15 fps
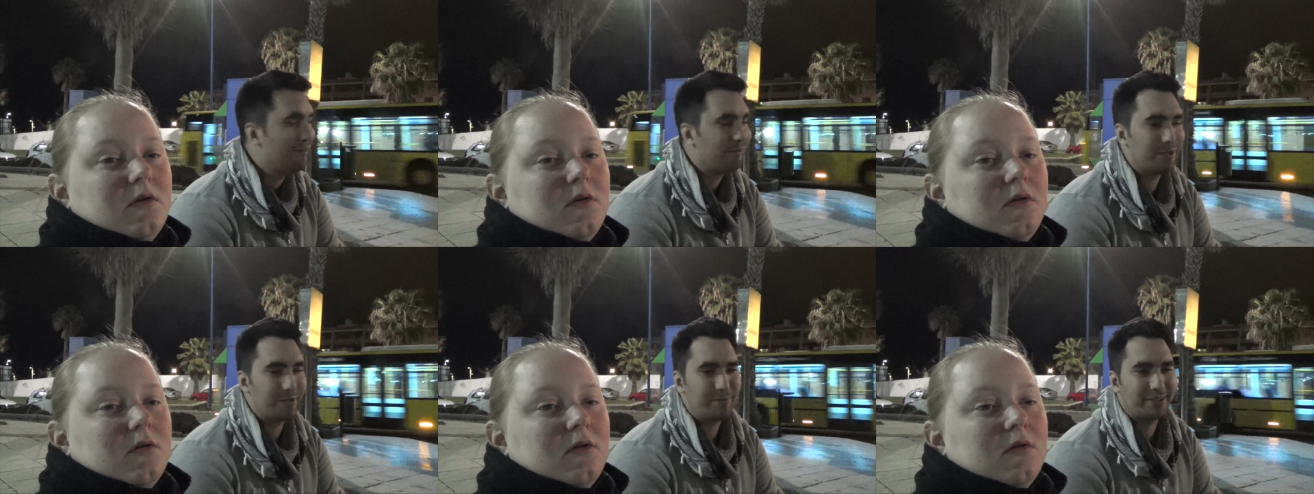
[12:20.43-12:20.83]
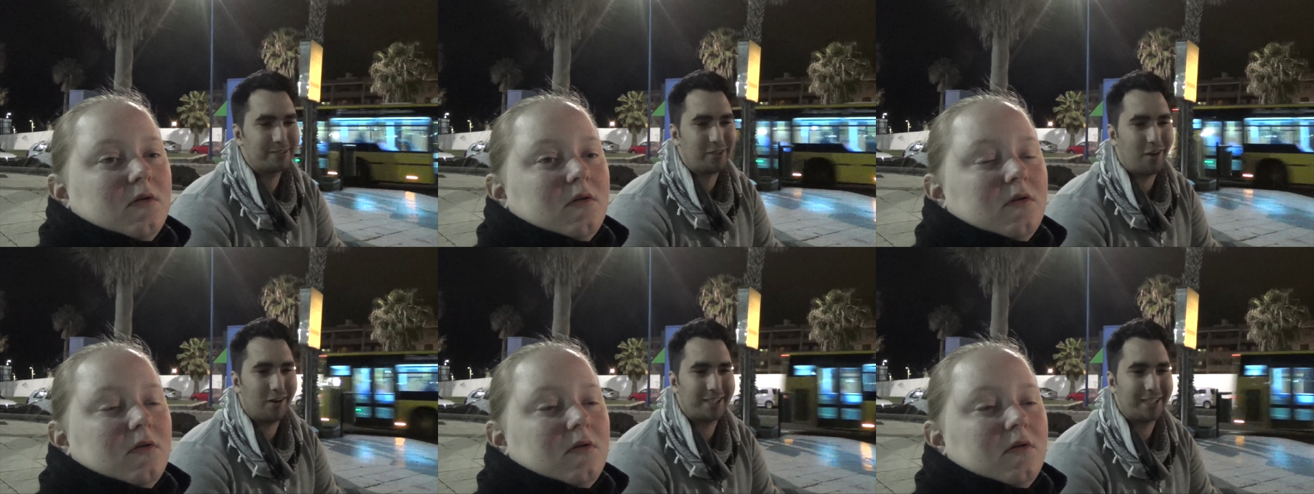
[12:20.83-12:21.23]
Speaker 1: We've been
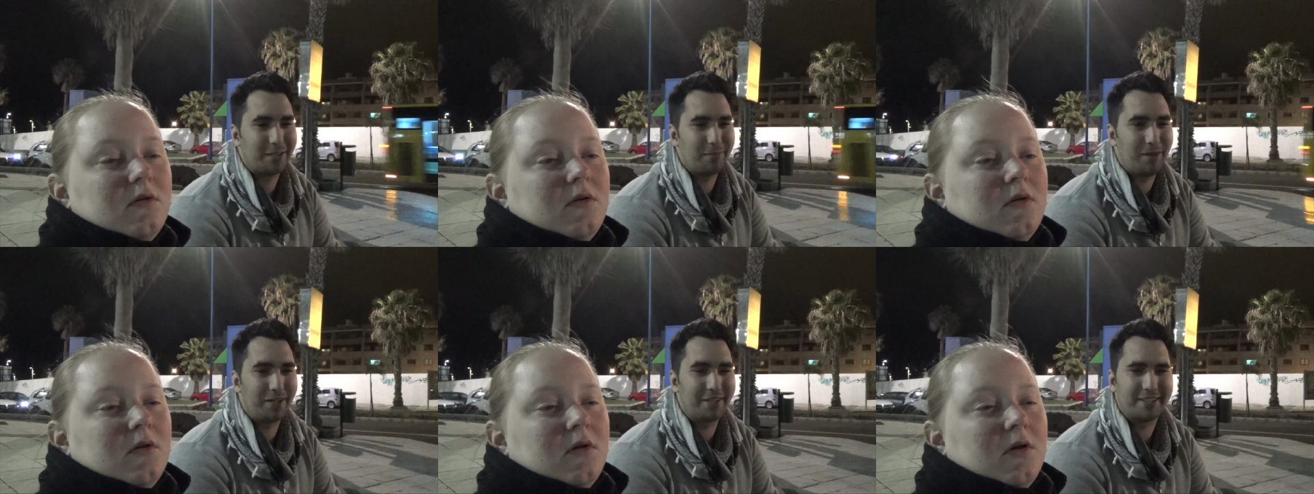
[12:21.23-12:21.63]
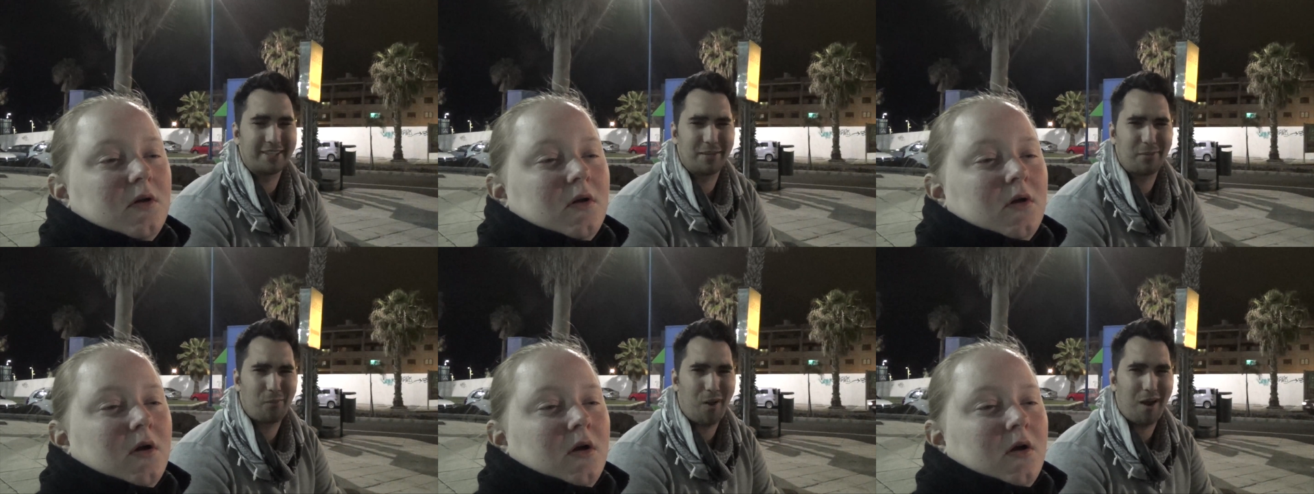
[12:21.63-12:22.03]
talking about it.
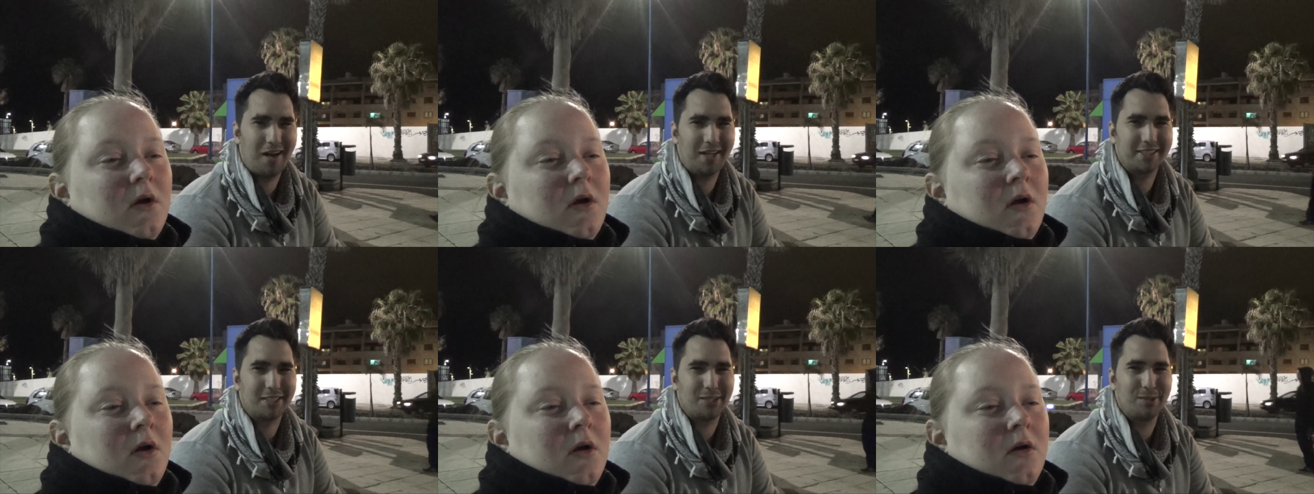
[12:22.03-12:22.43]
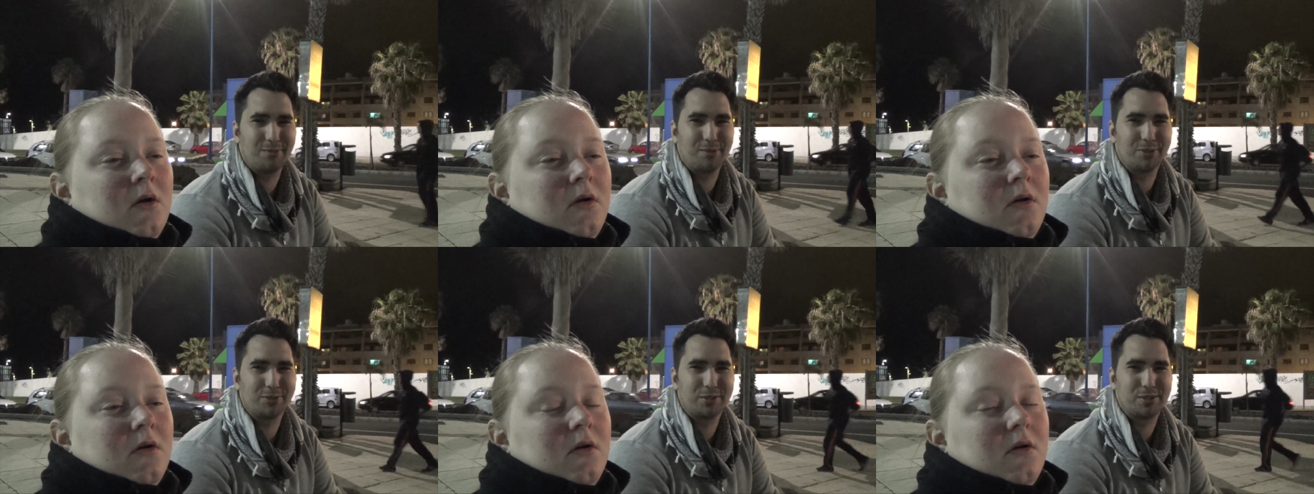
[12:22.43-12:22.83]
They want
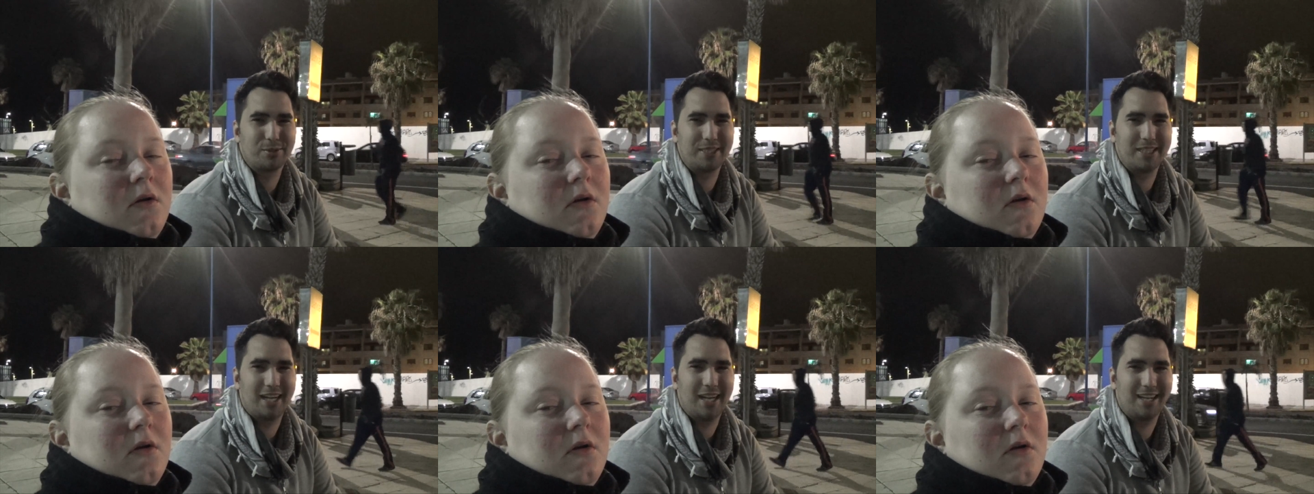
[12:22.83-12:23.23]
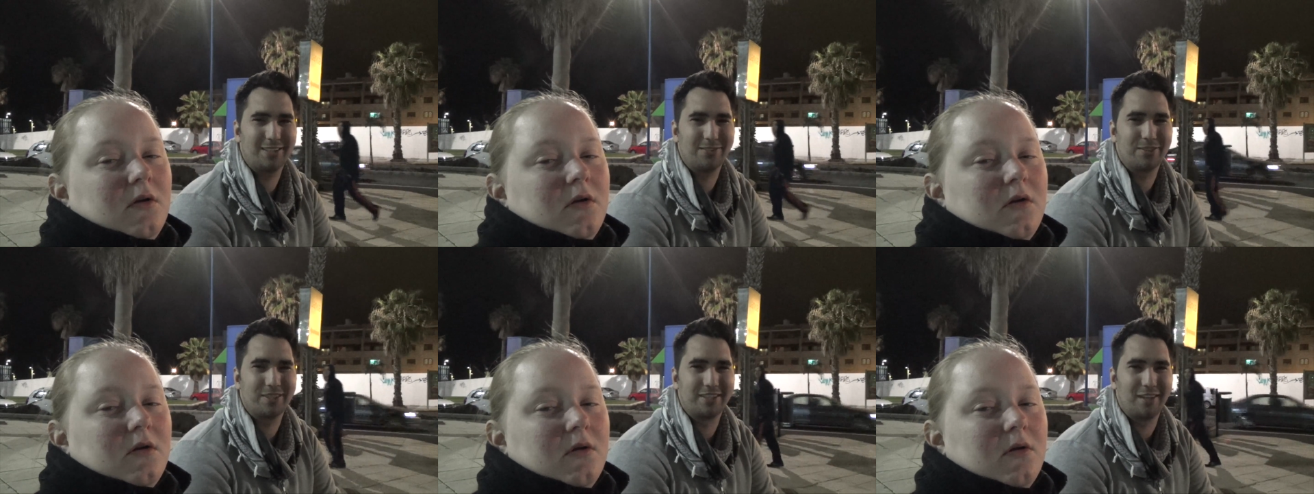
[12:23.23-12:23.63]
almost three
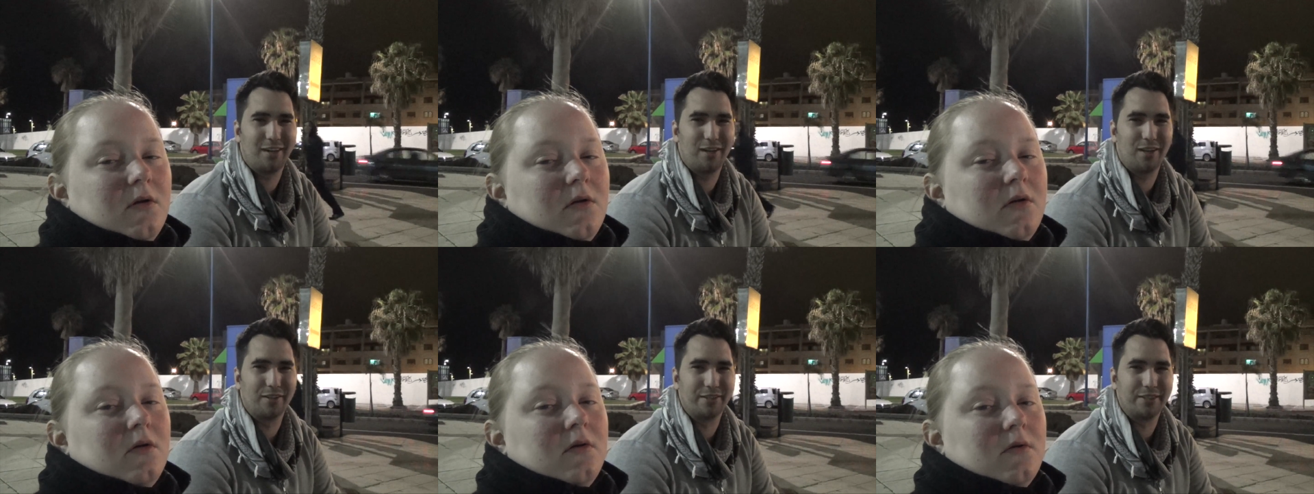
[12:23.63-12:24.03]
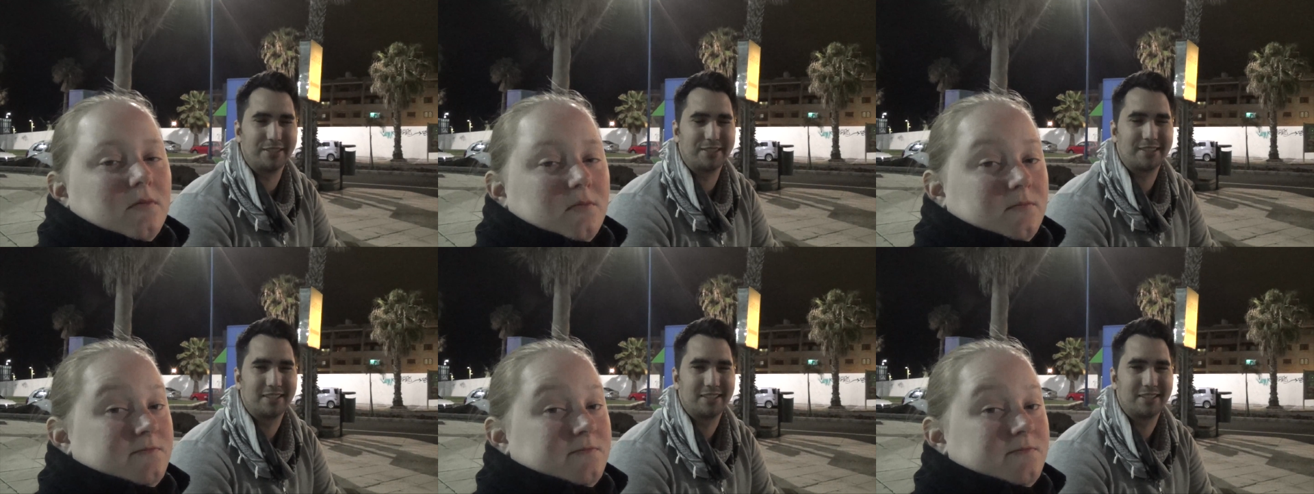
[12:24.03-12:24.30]
hundred dollars